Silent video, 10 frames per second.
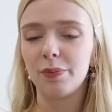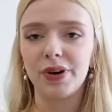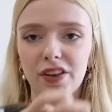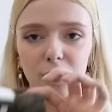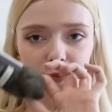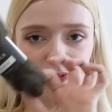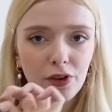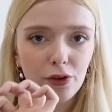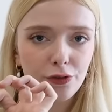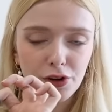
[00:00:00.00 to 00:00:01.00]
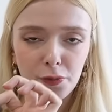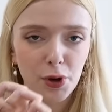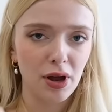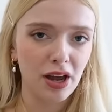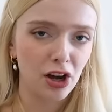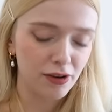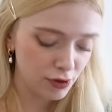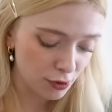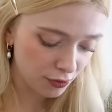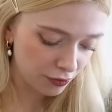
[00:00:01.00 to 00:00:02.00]
but it's the softest mohair I've
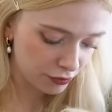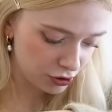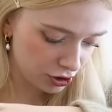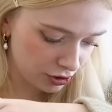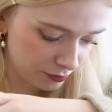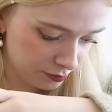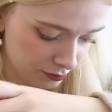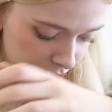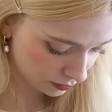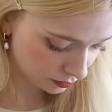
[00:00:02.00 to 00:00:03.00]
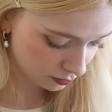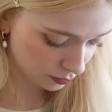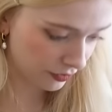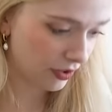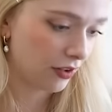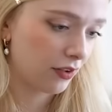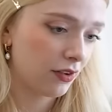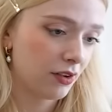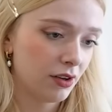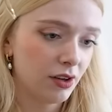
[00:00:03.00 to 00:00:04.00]
used for sure. What's this?
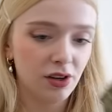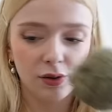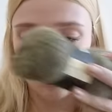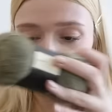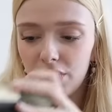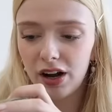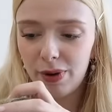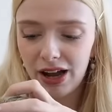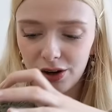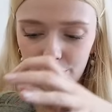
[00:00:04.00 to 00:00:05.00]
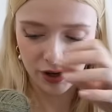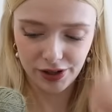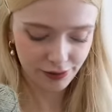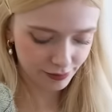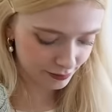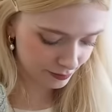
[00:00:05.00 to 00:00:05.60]
More alpaca one.